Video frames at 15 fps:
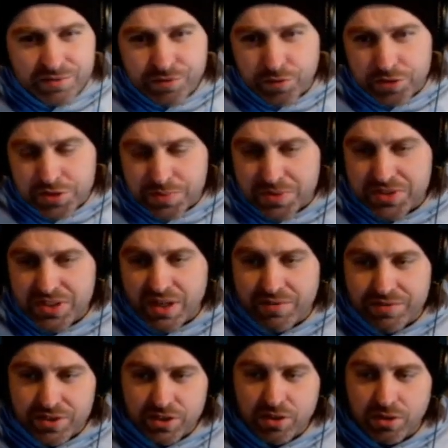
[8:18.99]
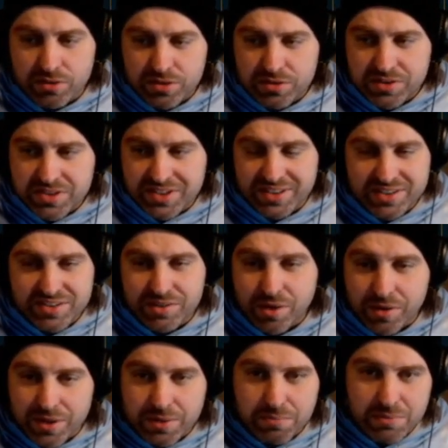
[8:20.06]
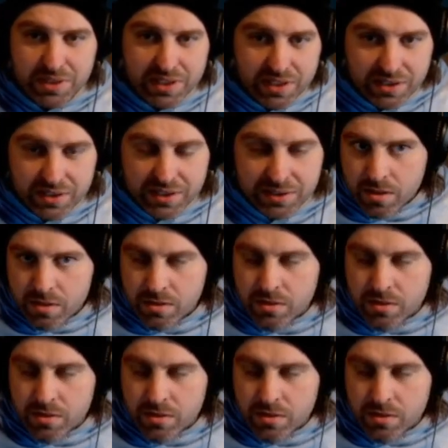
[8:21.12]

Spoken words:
force myself to go to the 6-star immediately.